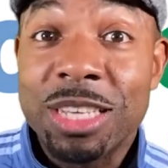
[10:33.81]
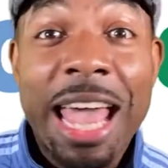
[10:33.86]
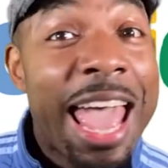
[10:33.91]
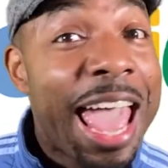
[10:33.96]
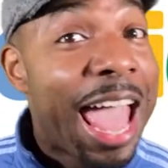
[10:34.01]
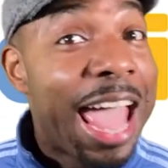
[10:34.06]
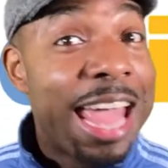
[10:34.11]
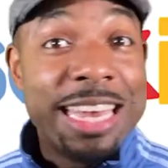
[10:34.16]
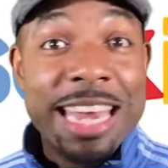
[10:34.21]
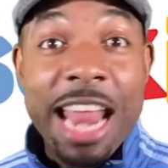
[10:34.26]

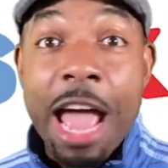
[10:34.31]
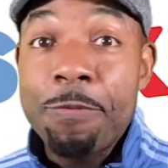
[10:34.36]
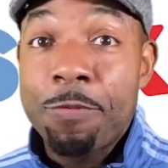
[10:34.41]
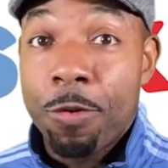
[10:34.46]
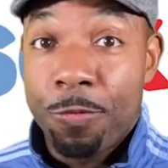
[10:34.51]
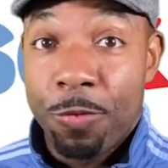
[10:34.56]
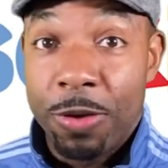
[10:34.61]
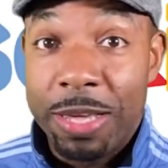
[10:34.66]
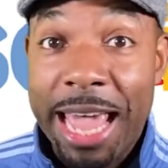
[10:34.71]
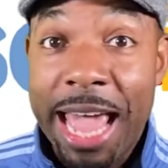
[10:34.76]
And never
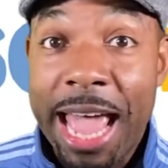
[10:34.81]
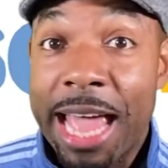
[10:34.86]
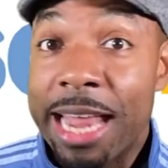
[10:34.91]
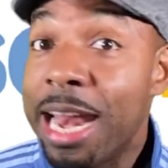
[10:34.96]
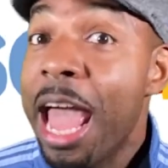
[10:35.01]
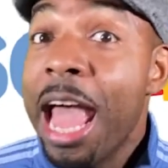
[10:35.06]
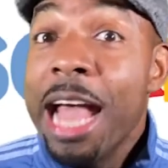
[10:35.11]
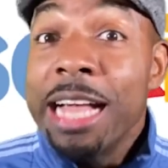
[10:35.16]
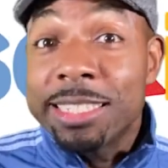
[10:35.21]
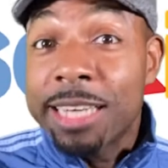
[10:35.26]
forget,
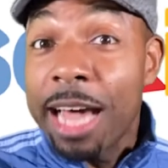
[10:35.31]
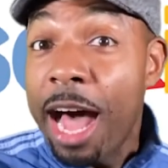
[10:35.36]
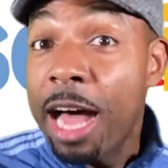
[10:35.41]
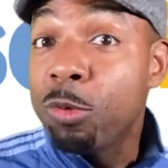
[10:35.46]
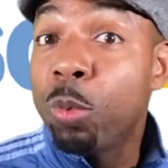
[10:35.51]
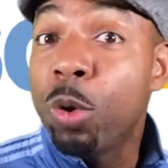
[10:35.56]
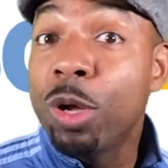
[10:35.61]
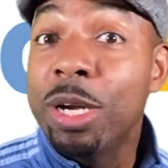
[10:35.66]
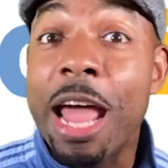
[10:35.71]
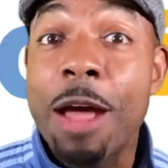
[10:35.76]

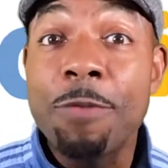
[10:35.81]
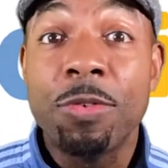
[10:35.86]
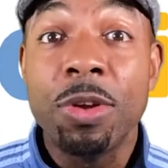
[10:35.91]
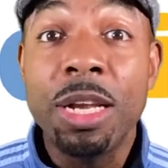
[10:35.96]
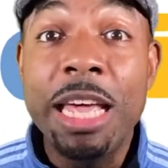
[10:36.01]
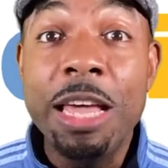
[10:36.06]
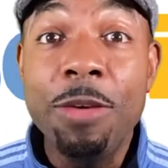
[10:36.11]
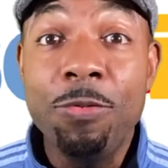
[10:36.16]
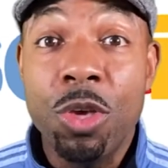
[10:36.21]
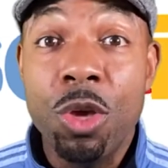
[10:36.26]
God will never
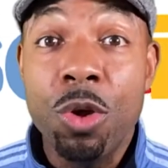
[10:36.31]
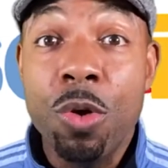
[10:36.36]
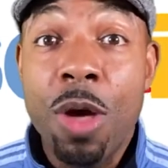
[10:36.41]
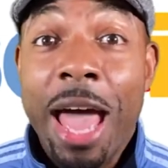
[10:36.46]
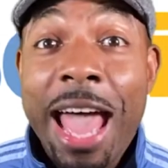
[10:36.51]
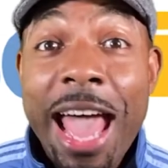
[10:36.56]
leave you,